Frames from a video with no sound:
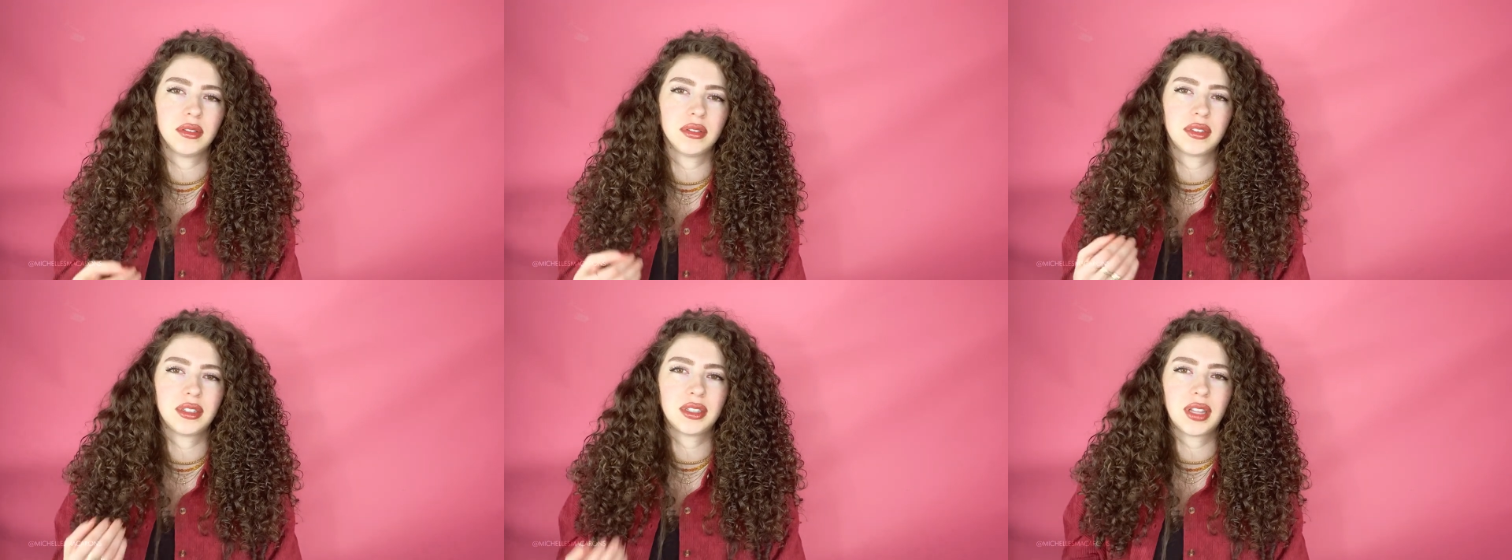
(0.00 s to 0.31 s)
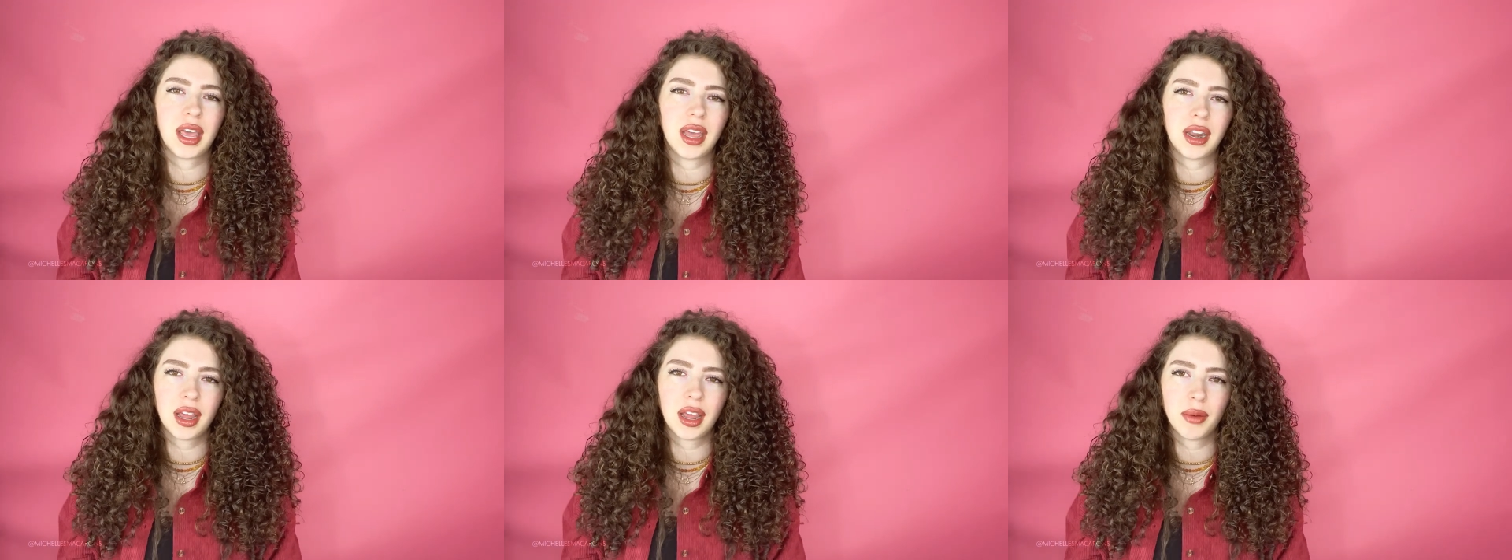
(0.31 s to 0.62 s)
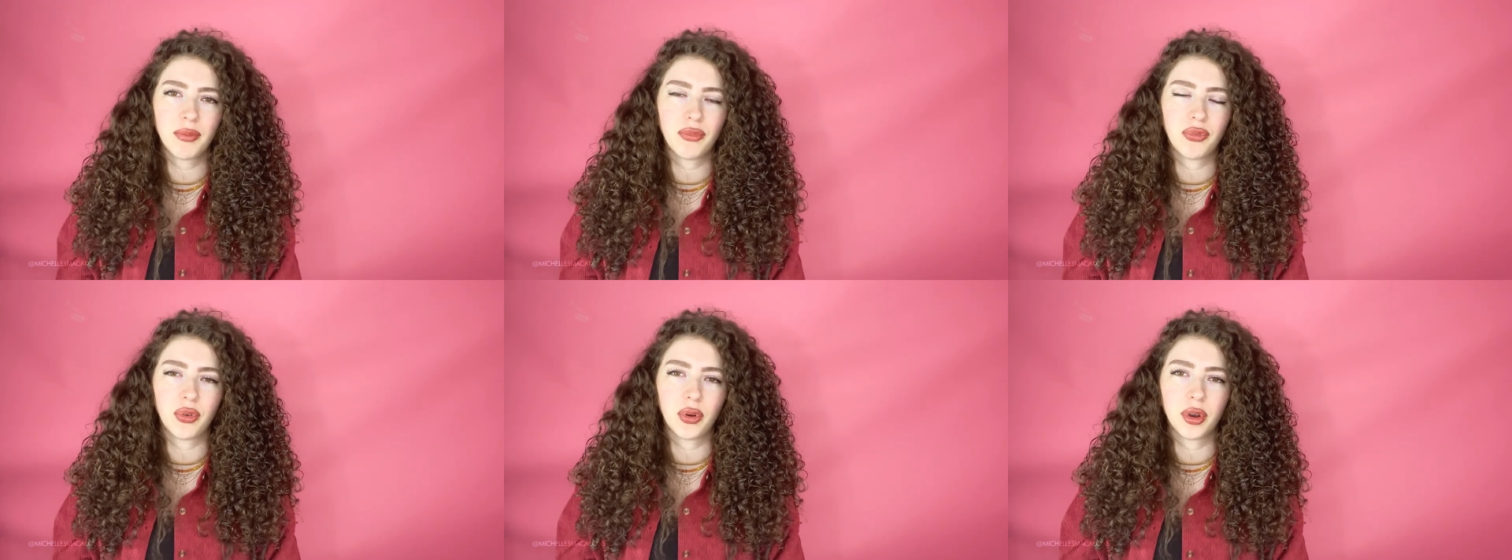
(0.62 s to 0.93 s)
stand
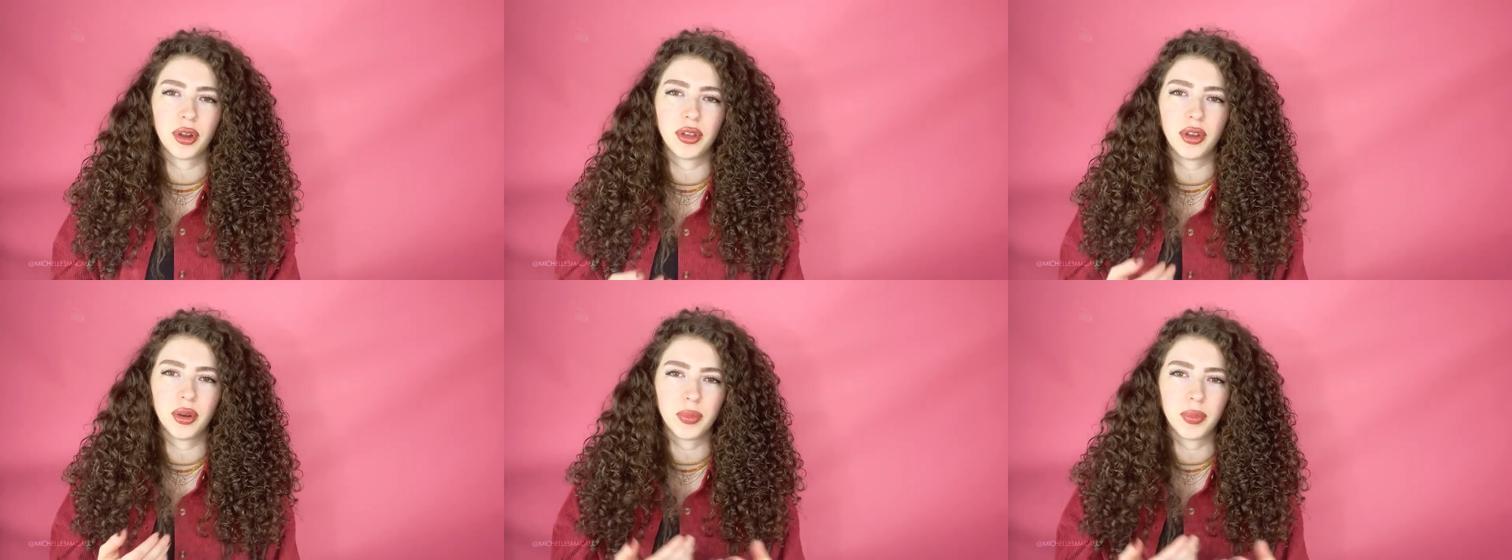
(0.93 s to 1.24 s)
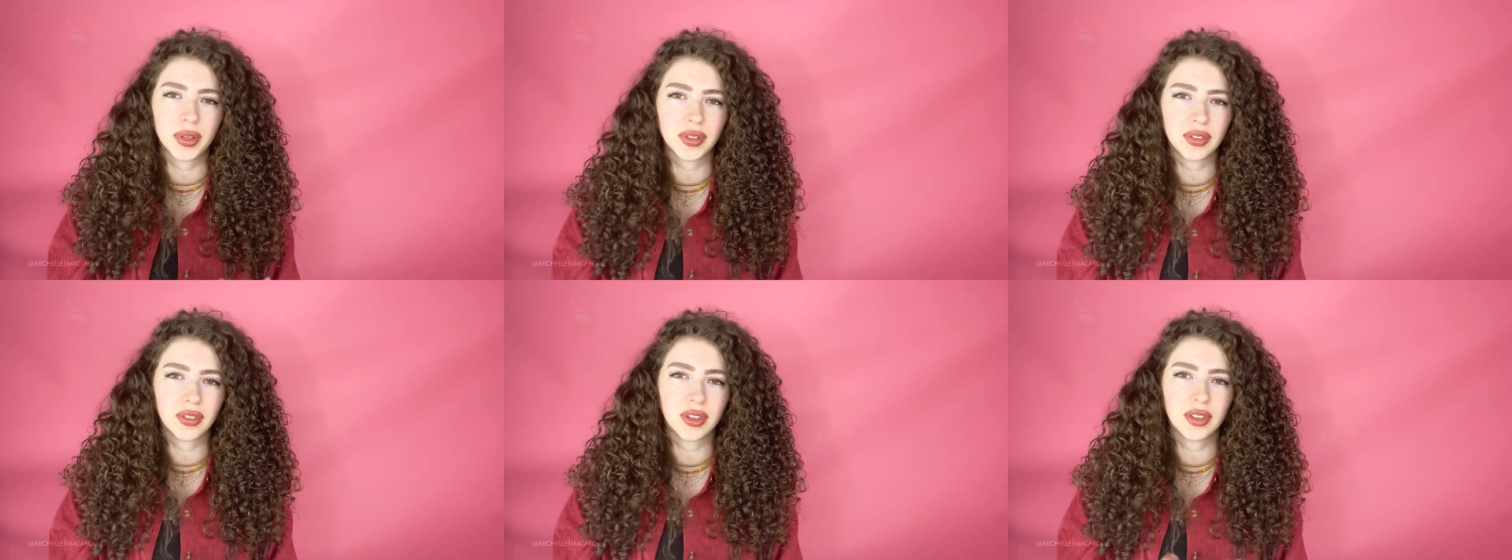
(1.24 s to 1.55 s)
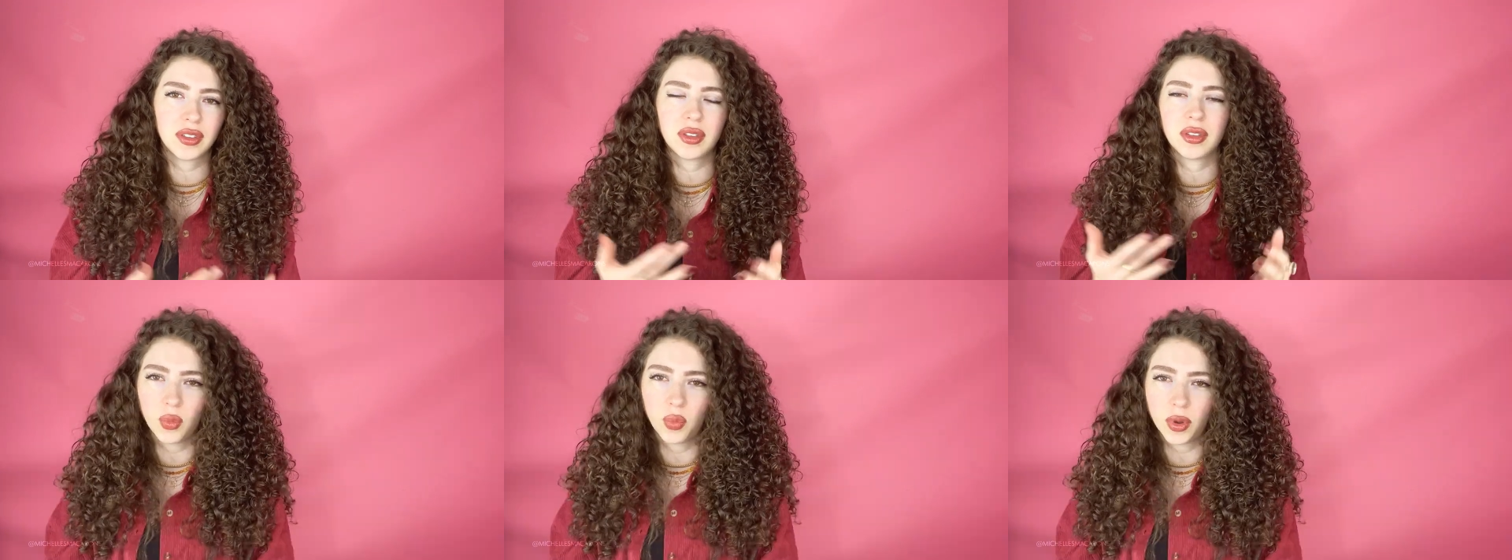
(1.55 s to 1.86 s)
up for your
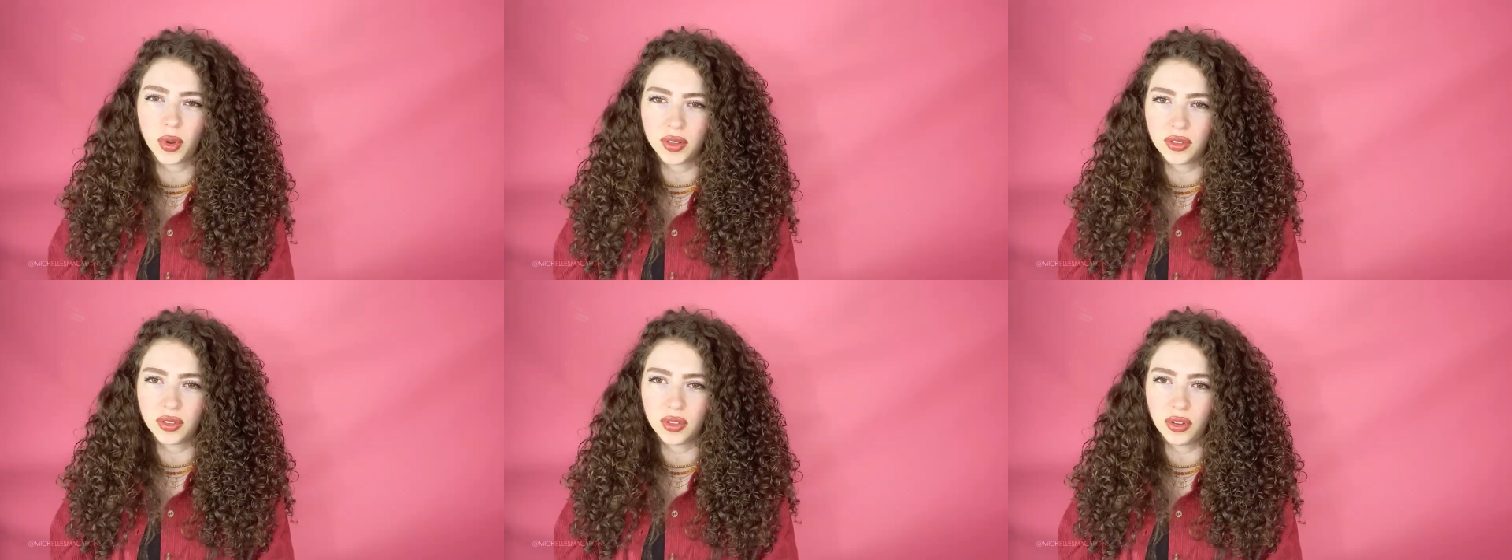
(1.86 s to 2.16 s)
business when